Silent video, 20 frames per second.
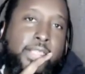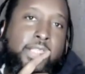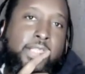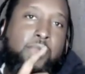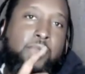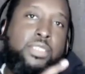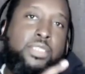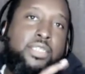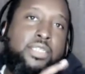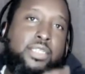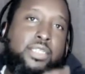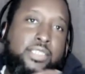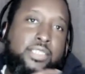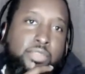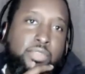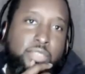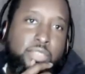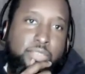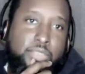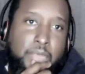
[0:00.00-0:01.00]
so I went to
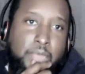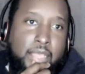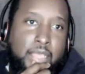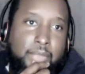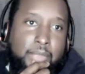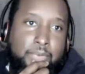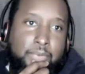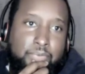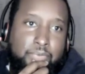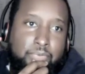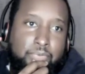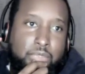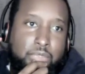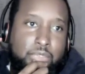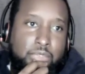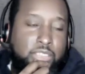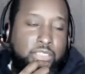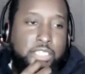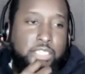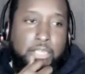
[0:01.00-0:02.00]
this other spot,
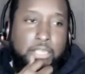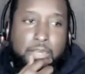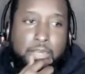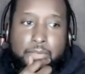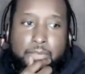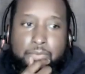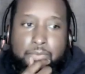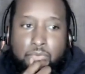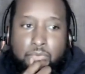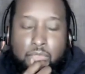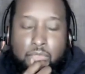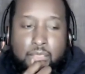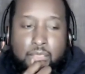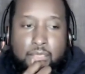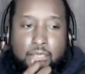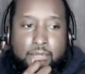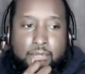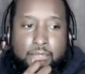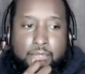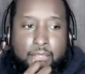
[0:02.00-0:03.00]
just chilling,
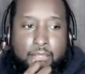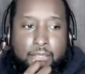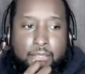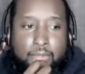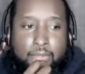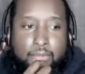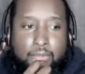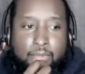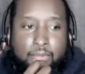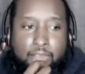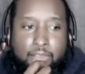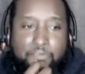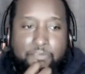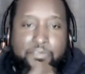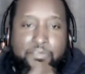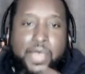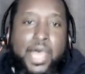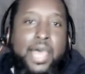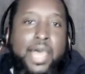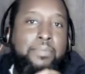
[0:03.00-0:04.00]
and uh,
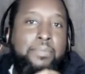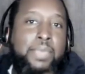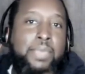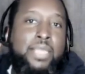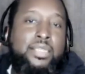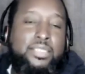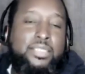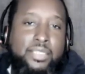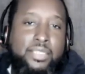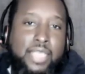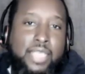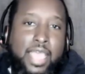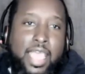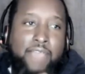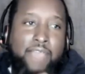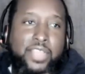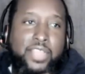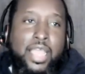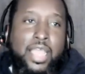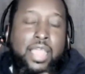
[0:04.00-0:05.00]
five minutes
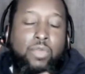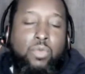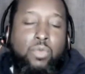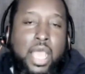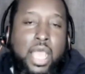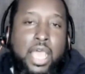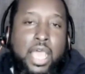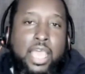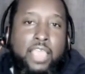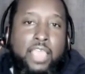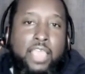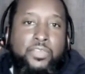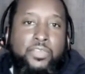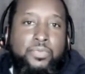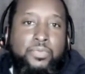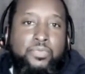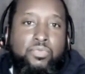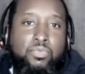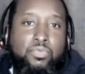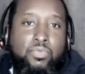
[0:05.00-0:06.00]
after I arrived,
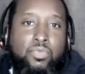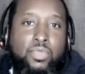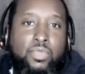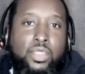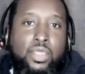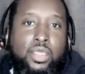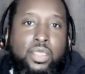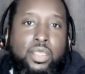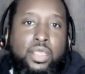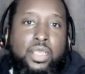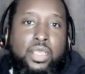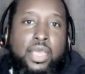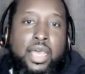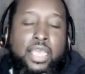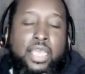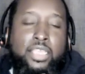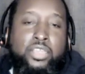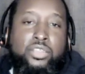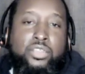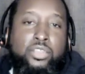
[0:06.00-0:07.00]

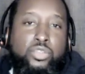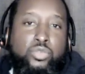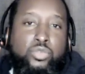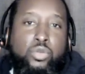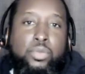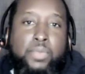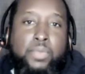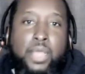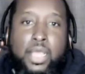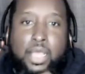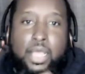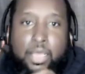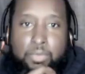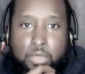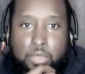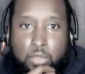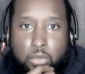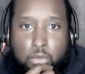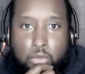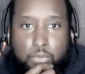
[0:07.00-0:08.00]
I hear the door
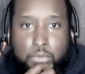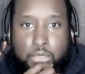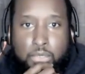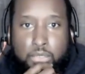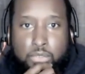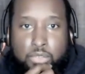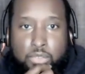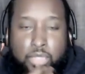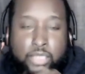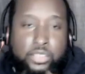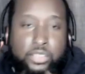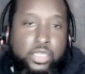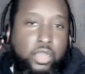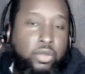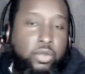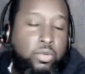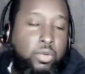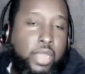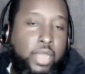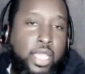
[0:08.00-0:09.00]
behind me open, so I
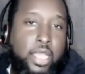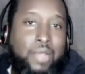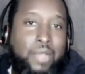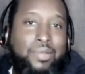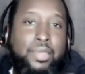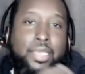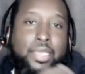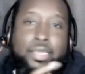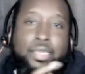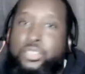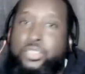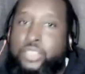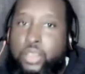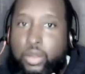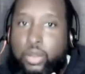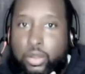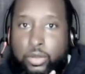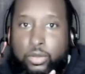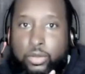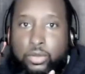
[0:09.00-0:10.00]
turn around and it's
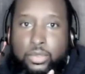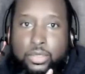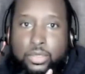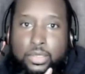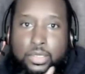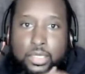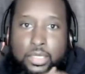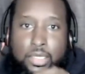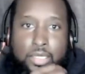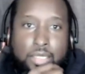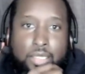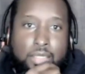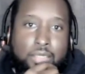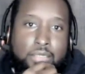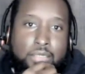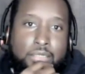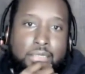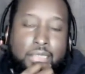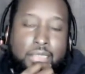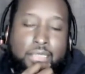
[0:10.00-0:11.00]
her.
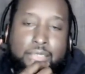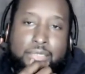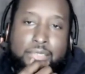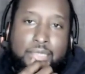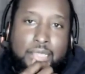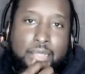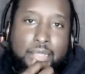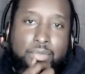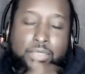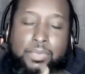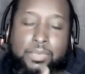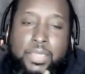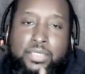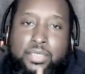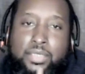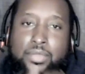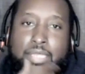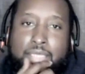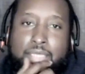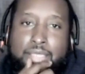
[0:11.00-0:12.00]
It's like, damn, to
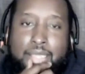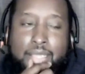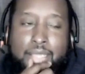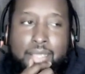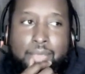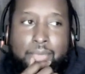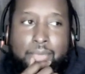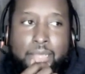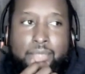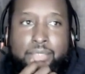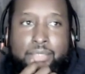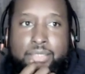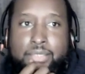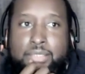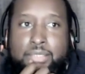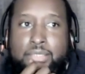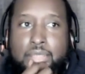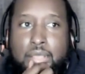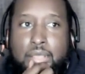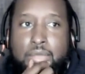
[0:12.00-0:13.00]
myself, I'm like, damn, I
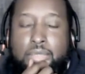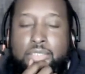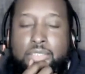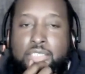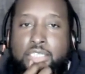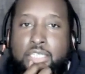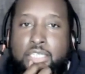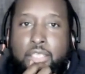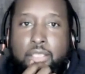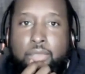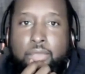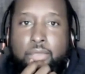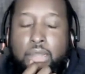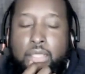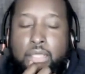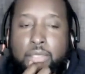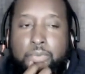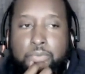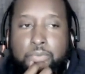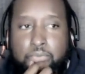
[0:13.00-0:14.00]
just saw this chick,
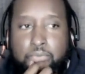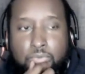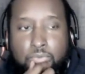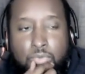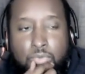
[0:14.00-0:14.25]
right?